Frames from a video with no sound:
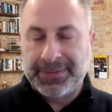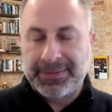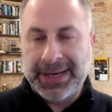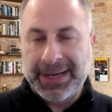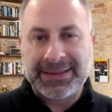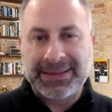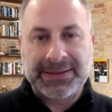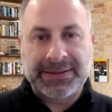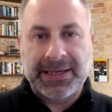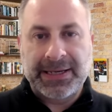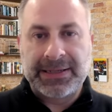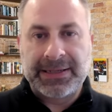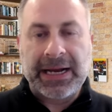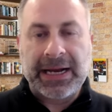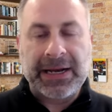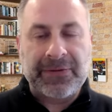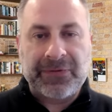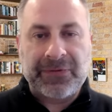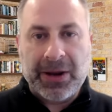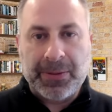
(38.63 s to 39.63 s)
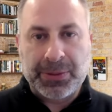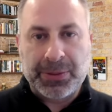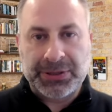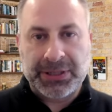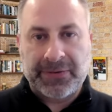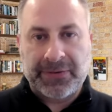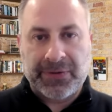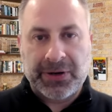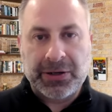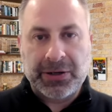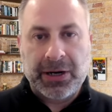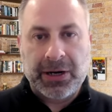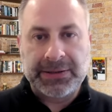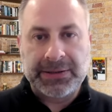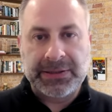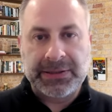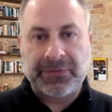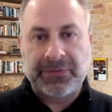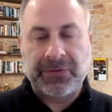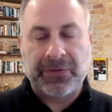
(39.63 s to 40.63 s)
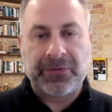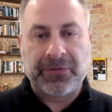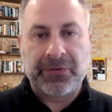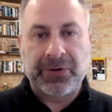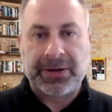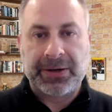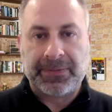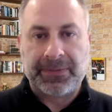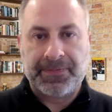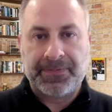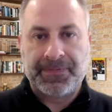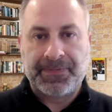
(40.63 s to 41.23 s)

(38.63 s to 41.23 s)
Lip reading: I'd say, 95% of our content for free